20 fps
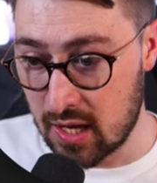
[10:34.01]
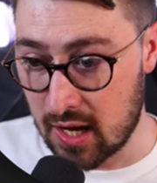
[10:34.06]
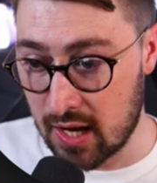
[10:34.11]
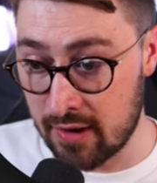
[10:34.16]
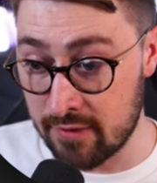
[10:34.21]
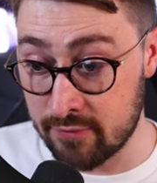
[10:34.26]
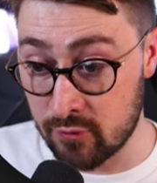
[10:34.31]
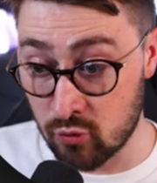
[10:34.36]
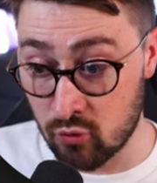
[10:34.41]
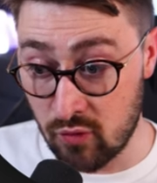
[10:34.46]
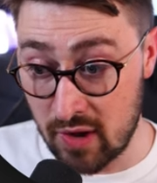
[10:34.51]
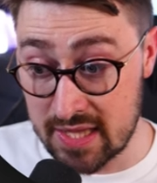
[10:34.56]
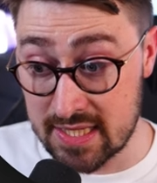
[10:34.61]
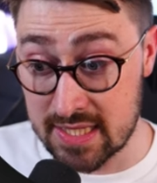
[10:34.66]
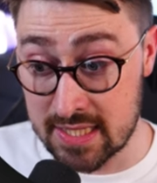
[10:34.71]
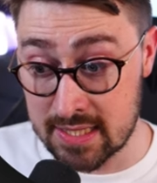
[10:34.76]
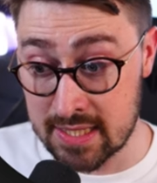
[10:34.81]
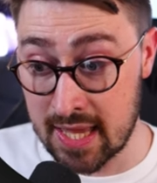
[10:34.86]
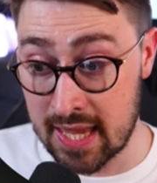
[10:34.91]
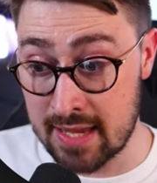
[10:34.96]
I've
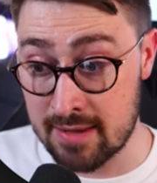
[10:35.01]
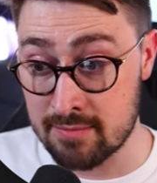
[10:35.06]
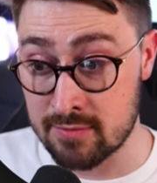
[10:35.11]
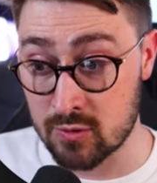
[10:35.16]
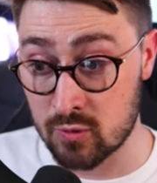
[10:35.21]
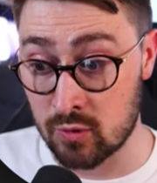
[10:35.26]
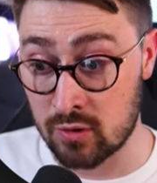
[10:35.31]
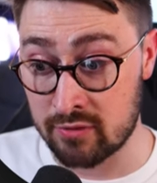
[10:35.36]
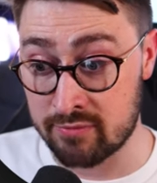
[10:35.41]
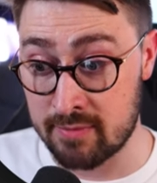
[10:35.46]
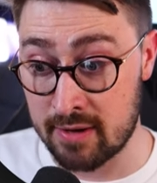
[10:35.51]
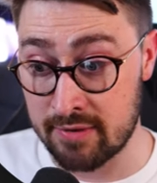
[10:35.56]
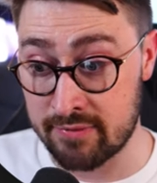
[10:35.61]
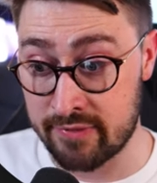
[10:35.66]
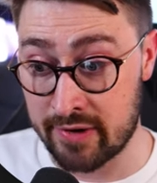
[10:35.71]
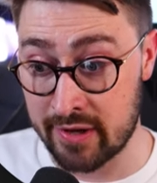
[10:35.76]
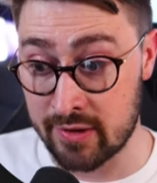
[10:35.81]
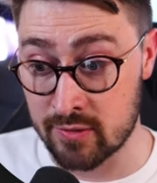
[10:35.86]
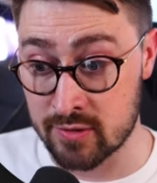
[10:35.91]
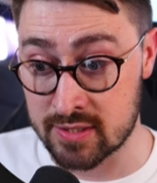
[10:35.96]
already named all of my
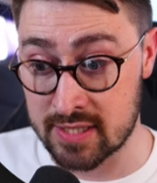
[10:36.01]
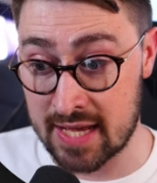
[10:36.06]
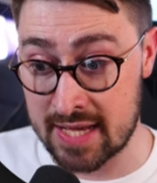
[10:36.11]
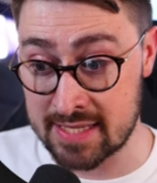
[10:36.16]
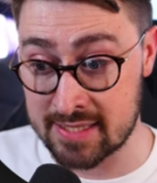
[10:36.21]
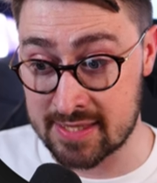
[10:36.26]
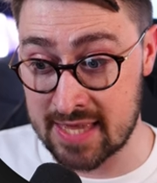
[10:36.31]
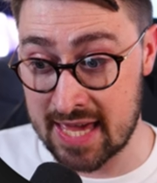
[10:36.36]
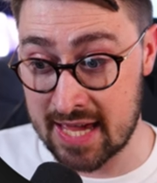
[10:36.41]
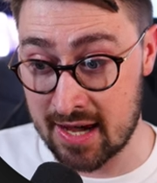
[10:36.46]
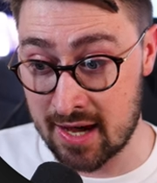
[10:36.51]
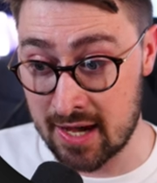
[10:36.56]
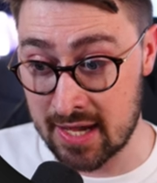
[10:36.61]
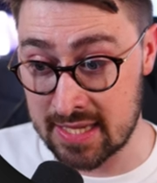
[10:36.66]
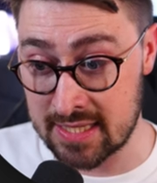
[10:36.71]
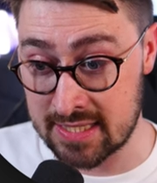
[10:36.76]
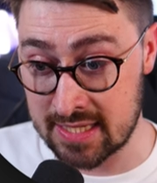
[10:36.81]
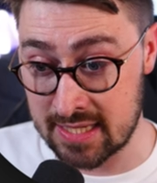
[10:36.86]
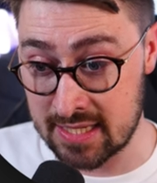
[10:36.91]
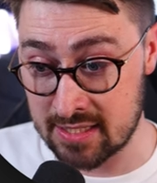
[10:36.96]
files as their
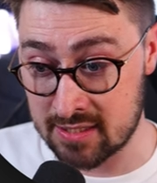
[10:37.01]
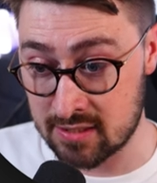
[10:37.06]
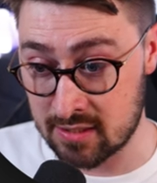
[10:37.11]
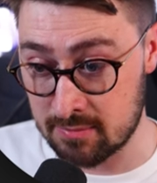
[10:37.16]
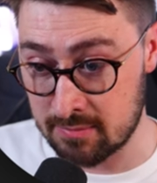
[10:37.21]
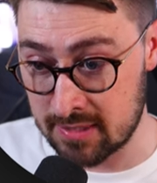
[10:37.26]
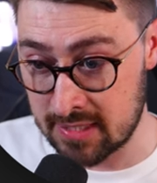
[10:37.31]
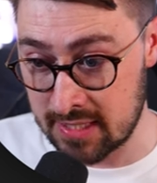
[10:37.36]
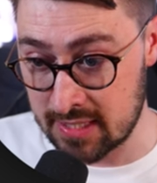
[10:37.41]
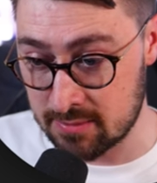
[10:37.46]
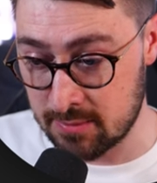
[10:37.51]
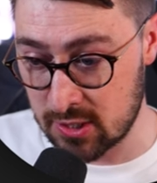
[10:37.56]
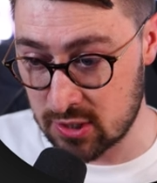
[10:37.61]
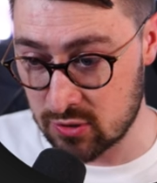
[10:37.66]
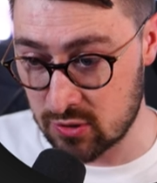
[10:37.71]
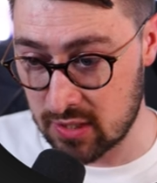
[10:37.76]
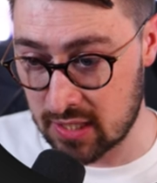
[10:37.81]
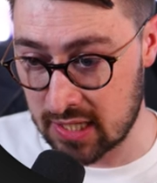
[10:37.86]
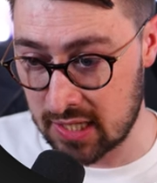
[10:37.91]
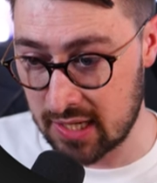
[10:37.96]
IDs, so you need to make
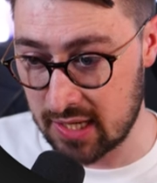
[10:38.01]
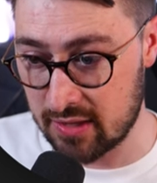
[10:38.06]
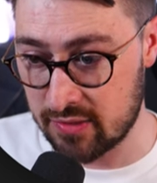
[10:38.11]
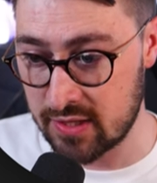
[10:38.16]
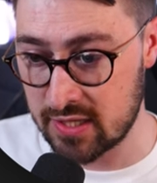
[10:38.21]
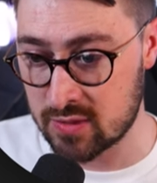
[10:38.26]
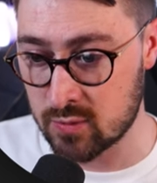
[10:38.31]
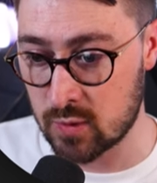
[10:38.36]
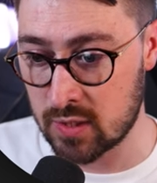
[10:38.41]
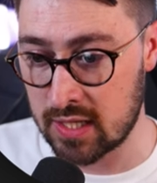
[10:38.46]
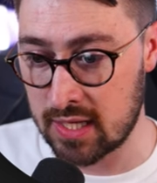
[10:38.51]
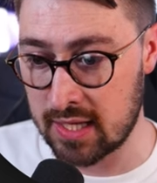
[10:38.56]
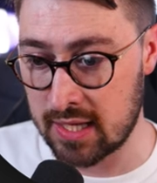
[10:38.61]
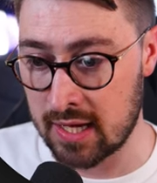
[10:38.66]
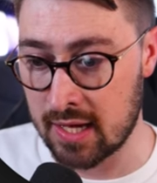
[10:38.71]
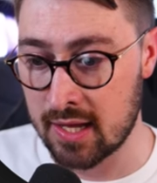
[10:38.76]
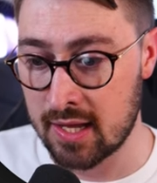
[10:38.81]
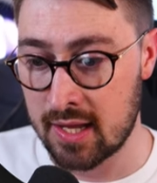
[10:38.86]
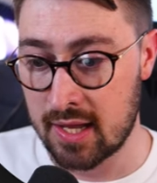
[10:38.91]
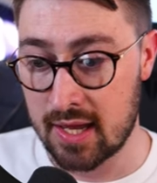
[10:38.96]
sure you click this one
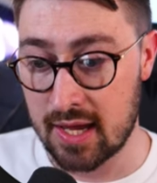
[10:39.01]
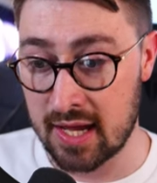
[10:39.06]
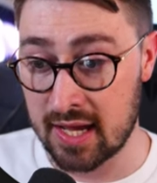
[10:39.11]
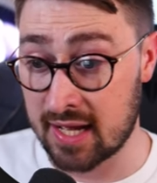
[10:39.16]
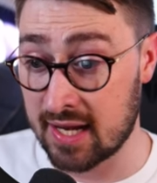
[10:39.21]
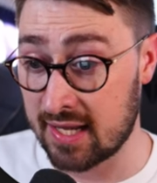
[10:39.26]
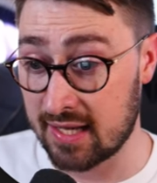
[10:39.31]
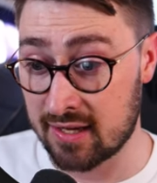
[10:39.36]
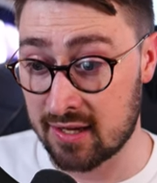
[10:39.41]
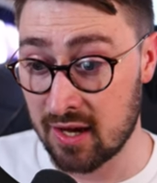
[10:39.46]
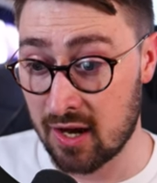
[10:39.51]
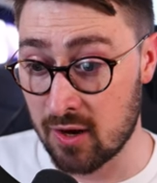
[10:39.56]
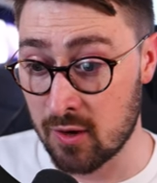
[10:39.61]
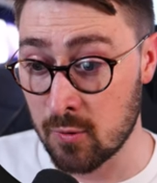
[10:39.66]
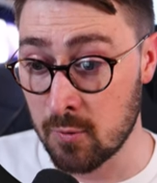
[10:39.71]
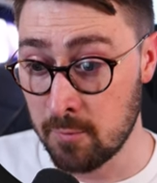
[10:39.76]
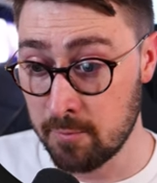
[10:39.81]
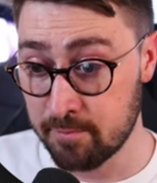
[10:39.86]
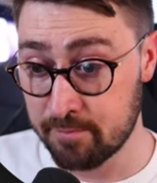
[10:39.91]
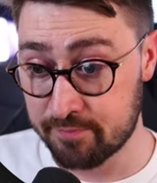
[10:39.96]
here and click
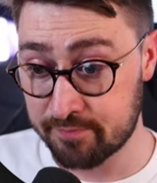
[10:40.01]
go.